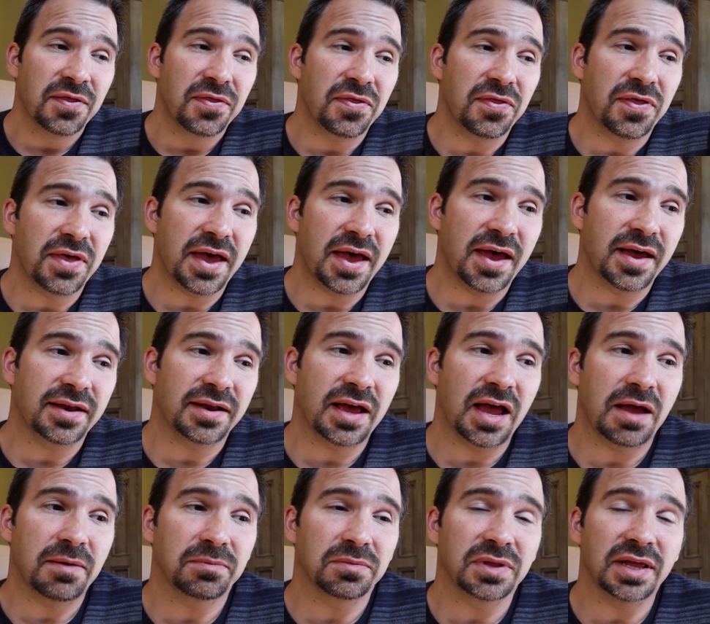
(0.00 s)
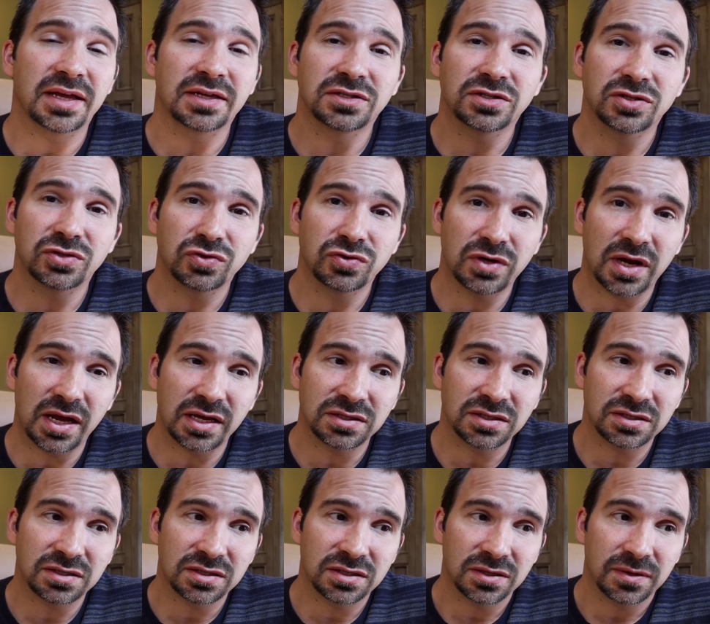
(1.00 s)
that I'm less
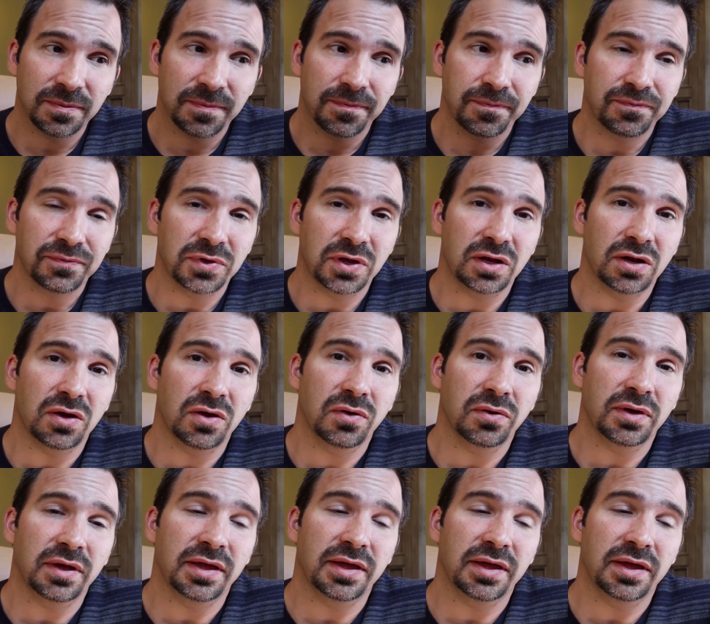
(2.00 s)
stressed you know,